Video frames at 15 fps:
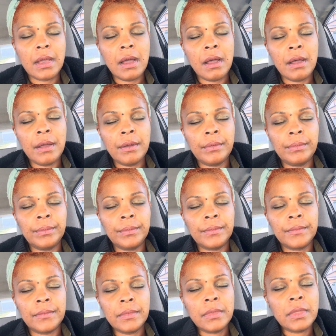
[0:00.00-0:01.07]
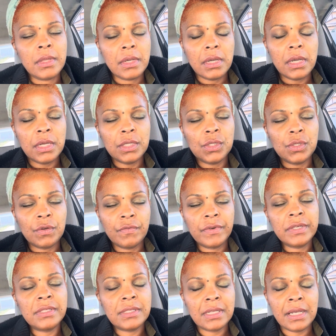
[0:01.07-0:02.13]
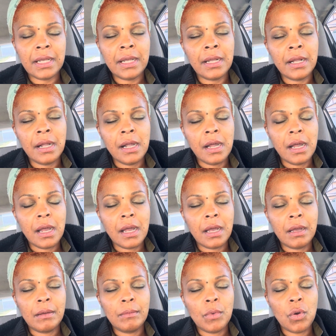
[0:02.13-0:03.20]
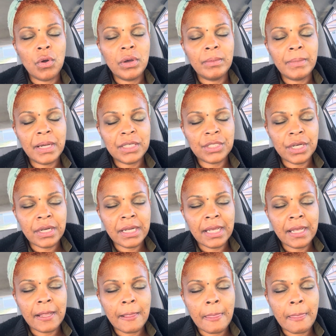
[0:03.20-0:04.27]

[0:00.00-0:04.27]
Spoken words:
And so first thing, on my journey,